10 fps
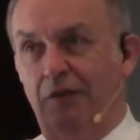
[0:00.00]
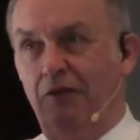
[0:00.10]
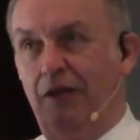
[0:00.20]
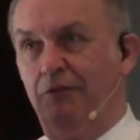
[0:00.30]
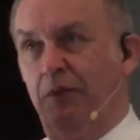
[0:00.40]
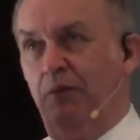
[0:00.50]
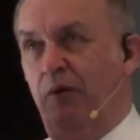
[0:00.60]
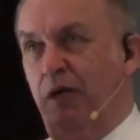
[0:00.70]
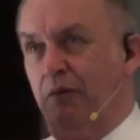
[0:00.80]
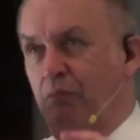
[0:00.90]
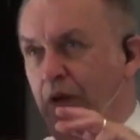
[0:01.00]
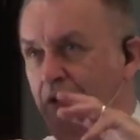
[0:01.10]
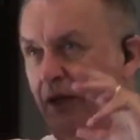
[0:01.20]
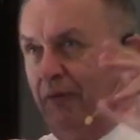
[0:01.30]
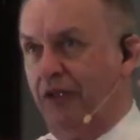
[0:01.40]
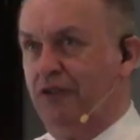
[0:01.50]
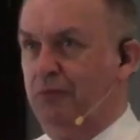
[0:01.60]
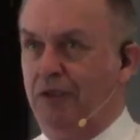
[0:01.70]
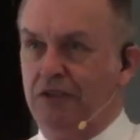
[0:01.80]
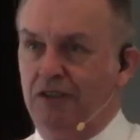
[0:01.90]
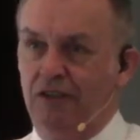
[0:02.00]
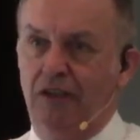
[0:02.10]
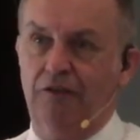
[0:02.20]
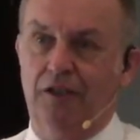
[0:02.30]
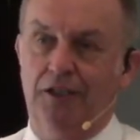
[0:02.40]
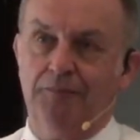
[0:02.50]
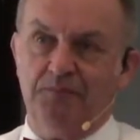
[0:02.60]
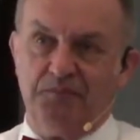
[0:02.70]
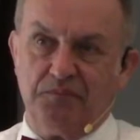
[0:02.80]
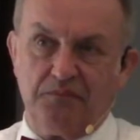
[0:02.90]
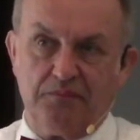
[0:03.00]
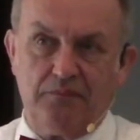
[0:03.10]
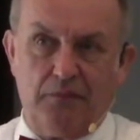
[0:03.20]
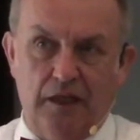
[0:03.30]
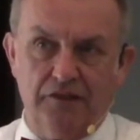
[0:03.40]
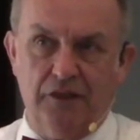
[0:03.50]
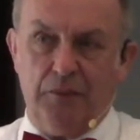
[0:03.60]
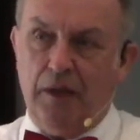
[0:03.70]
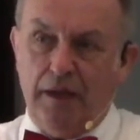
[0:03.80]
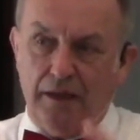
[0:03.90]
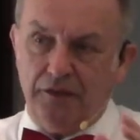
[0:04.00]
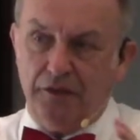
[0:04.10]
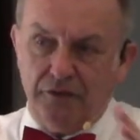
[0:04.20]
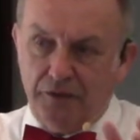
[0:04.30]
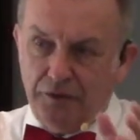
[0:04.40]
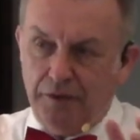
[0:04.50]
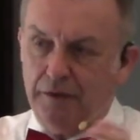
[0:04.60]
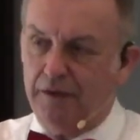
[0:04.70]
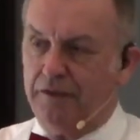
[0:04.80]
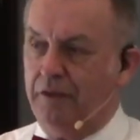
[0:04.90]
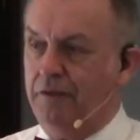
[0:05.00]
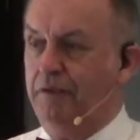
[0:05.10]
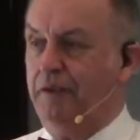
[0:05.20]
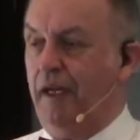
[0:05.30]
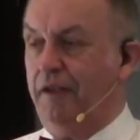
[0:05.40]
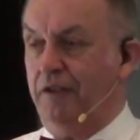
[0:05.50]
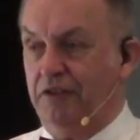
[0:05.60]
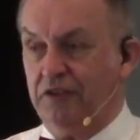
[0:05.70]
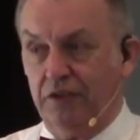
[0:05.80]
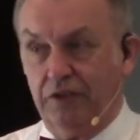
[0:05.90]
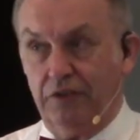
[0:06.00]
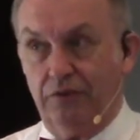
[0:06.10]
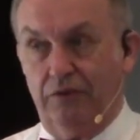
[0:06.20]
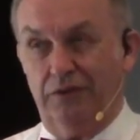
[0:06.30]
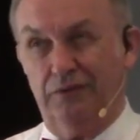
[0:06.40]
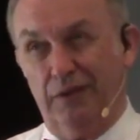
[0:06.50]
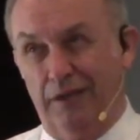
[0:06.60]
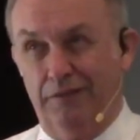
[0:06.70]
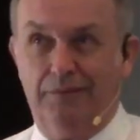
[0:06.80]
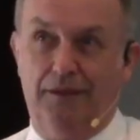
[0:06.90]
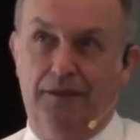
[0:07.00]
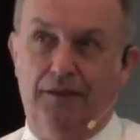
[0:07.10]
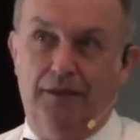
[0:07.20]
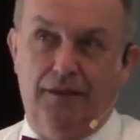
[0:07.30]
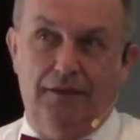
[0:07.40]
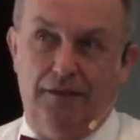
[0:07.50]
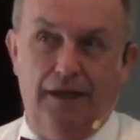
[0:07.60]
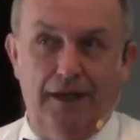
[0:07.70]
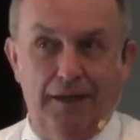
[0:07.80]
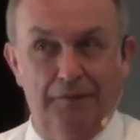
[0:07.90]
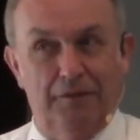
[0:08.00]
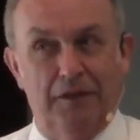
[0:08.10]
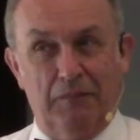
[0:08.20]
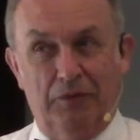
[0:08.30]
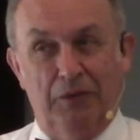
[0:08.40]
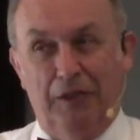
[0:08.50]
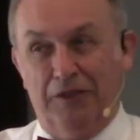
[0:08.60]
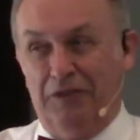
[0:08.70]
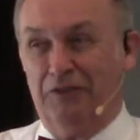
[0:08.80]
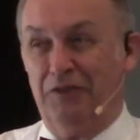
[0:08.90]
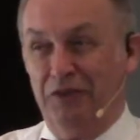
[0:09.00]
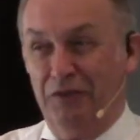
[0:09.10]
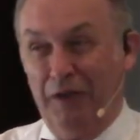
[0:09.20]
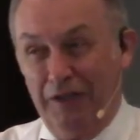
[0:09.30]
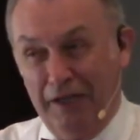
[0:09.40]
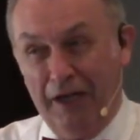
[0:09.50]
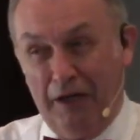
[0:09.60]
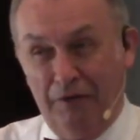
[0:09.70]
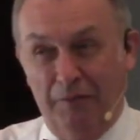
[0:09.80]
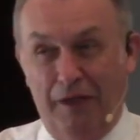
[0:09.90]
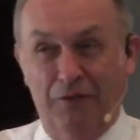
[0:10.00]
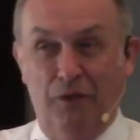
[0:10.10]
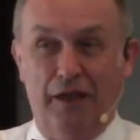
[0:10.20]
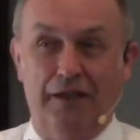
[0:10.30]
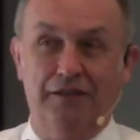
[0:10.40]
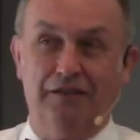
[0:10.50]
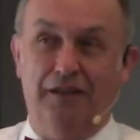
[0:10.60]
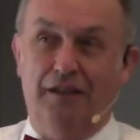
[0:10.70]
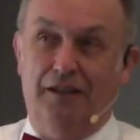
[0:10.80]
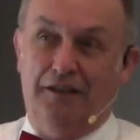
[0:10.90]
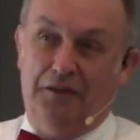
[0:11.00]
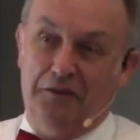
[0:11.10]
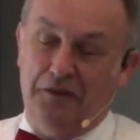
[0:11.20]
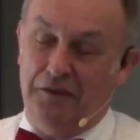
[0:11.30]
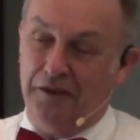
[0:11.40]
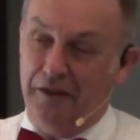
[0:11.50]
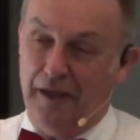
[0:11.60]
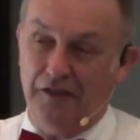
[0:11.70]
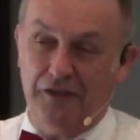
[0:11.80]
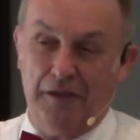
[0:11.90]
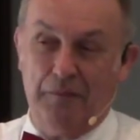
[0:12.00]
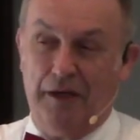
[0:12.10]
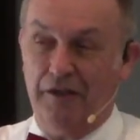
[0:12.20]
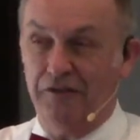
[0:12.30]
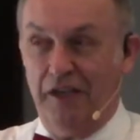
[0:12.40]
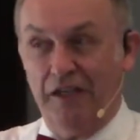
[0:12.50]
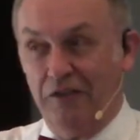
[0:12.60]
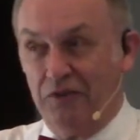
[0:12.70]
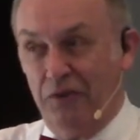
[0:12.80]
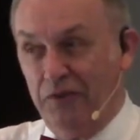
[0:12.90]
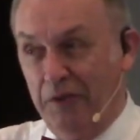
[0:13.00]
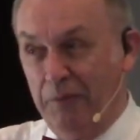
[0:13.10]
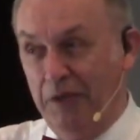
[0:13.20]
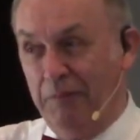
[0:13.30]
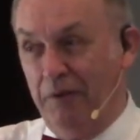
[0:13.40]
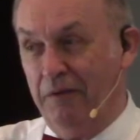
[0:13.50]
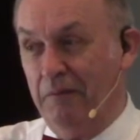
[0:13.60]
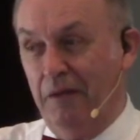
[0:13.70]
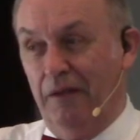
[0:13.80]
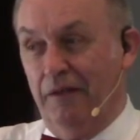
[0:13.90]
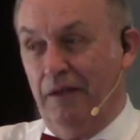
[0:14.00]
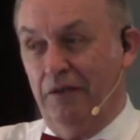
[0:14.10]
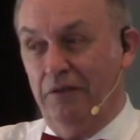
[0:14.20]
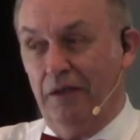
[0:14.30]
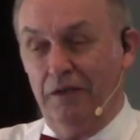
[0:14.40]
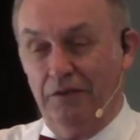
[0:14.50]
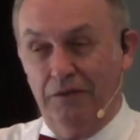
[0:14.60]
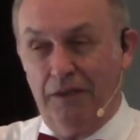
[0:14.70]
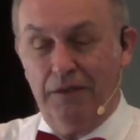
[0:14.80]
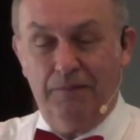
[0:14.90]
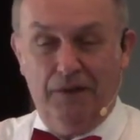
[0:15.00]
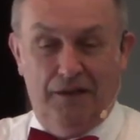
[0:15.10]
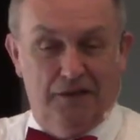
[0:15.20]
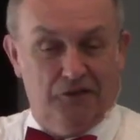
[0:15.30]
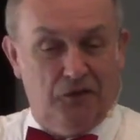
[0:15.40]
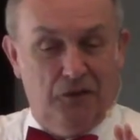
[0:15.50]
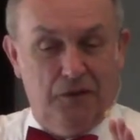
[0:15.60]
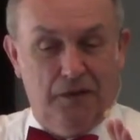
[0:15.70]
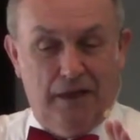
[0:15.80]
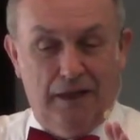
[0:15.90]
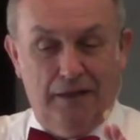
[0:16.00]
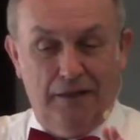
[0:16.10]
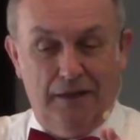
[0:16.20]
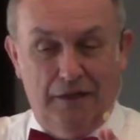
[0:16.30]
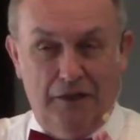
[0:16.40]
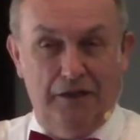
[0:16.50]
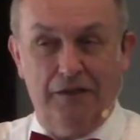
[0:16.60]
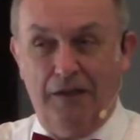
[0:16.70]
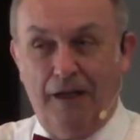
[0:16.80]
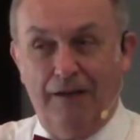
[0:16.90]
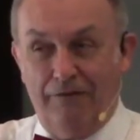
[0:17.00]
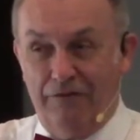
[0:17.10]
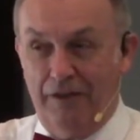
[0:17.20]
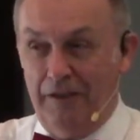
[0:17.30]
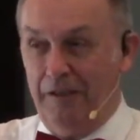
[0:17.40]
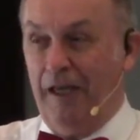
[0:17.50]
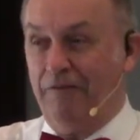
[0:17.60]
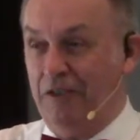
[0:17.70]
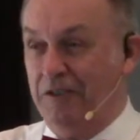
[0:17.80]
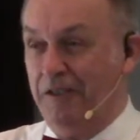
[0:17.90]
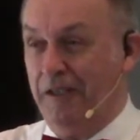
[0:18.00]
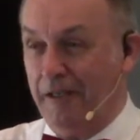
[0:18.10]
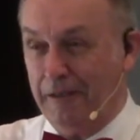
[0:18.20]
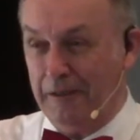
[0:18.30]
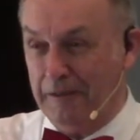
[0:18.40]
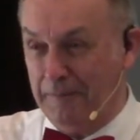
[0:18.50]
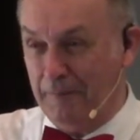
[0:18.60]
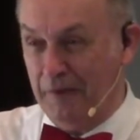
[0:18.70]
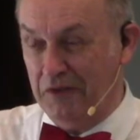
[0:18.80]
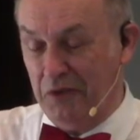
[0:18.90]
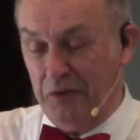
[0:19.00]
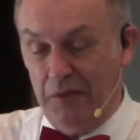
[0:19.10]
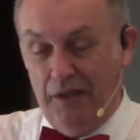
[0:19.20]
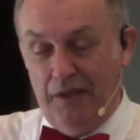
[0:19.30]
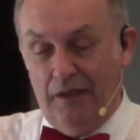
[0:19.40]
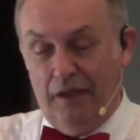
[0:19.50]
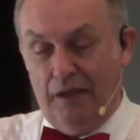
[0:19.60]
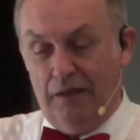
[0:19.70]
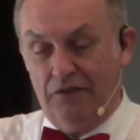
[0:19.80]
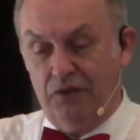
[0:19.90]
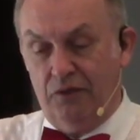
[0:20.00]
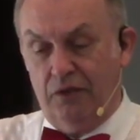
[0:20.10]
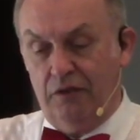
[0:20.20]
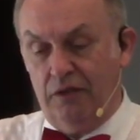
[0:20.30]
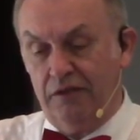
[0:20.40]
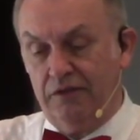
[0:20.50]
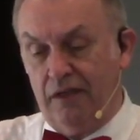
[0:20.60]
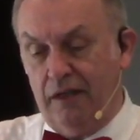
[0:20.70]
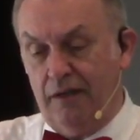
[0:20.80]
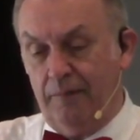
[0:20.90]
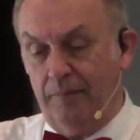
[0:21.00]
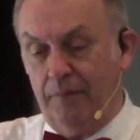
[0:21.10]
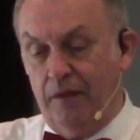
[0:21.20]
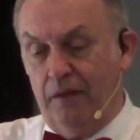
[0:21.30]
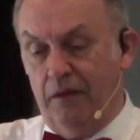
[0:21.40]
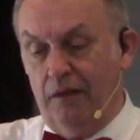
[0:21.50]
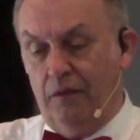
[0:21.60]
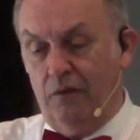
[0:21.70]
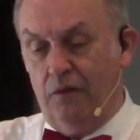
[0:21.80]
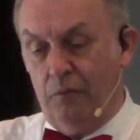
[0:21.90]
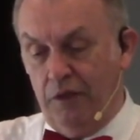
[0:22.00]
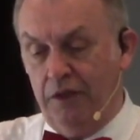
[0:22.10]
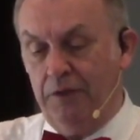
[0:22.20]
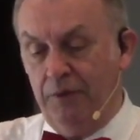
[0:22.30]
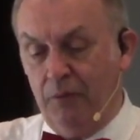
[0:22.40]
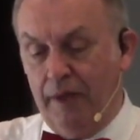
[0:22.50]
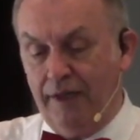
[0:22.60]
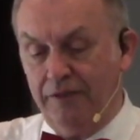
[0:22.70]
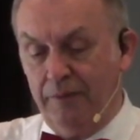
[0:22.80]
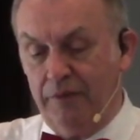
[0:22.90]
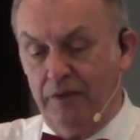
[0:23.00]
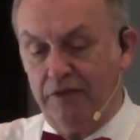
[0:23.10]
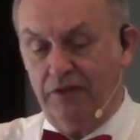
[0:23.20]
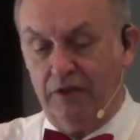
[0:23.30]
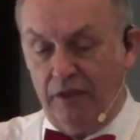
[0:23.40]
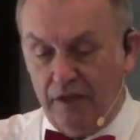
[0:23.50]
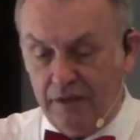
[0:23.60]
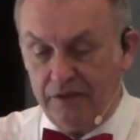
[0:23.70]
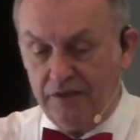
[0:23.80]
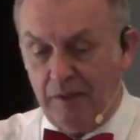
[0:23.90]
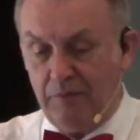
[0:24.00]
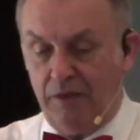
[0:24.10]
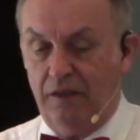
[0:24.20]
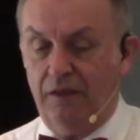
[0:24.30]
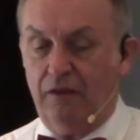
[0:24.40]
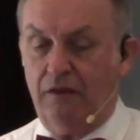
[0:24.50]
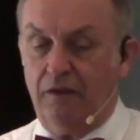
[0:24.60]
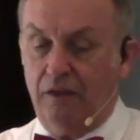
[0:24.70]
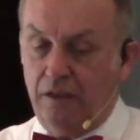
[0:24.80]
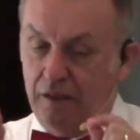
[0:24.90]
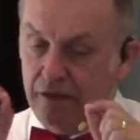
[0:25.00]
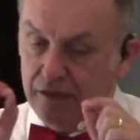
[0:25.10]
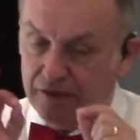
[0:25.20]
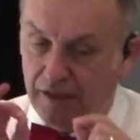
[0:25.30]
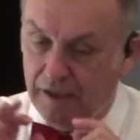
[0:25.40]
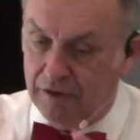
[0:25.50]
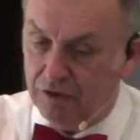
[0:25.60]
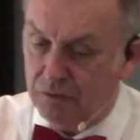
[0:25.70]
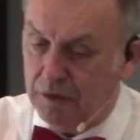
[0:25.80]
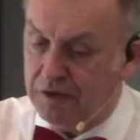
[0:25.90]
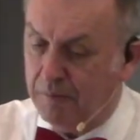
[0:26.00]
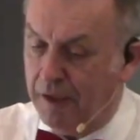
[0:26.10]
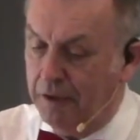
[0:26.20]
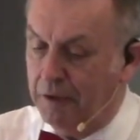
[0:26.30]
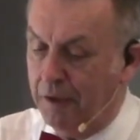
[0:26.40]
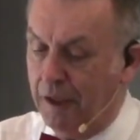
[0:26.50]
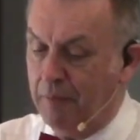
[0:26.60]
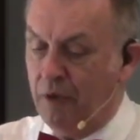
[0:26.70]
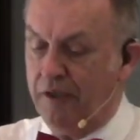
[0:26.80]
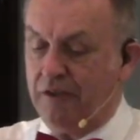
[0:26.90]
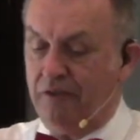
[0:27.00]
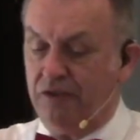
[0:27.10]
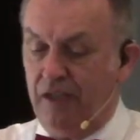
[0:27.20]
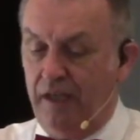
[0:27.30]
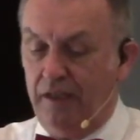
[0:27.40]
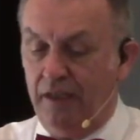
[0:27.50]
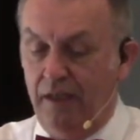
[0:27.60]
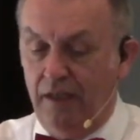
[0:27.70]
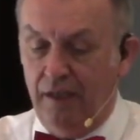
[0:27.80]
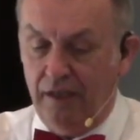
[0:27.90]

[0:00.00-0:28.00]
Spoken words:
sometimes people want to build up a conspiracy theory and say, well, they're doing this and they're doing that and they're just going to control you. Well, yeah, but they can pretty well control you right now in many ways. You look at the ancient empires, they controlled their people. They knew how to do it. So, and they didn't have digital anything. So there is, we need to be wise about this. There is something here. It does say, here is wisdom. Let him who has understanding